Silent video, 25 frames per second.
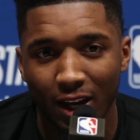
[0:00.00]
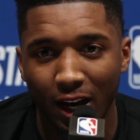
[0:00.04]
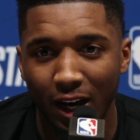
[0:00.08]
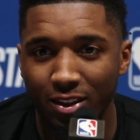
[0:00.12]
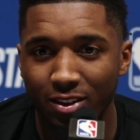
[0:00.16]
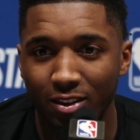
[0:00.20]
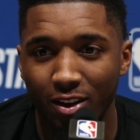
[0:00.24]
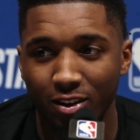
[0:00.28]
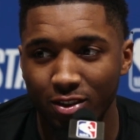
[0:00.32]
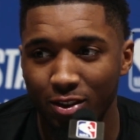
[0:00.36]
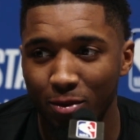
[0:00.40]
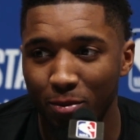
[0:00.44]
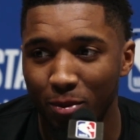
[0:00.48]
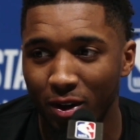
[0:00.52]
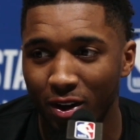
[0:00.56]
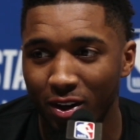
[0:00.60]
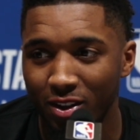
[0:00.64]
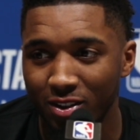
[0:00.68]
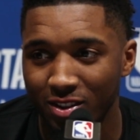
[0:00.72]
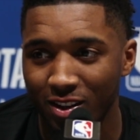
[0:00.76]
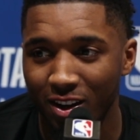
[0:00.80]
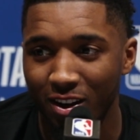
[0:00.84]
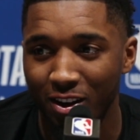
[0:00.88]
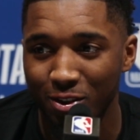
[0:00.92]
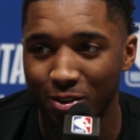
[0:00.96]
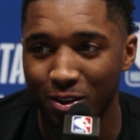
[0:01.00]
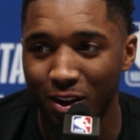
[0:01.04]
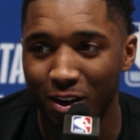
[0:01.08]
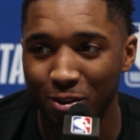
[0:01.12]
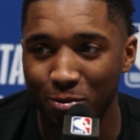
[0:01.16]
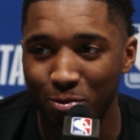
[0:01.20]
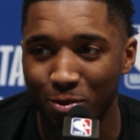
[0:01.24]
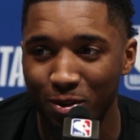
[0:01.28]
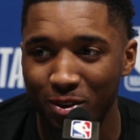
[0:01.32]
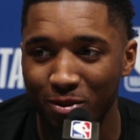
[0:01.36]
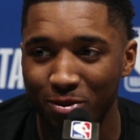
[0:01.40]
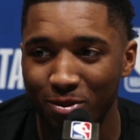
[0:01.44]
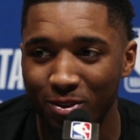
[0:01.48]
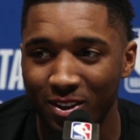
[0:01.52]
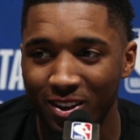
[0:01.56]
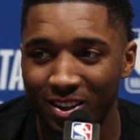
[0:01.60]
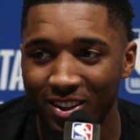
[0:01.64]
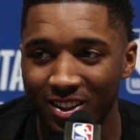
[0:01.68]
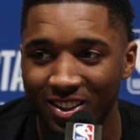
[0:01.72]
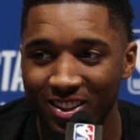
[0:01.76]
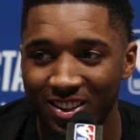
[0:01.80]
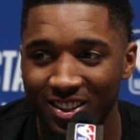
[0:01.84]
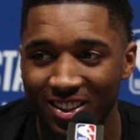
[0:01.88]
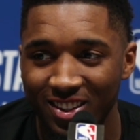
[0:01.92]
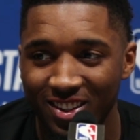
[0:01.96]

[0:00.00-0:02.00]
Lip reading: I dunked the ball, so that was pretty fun.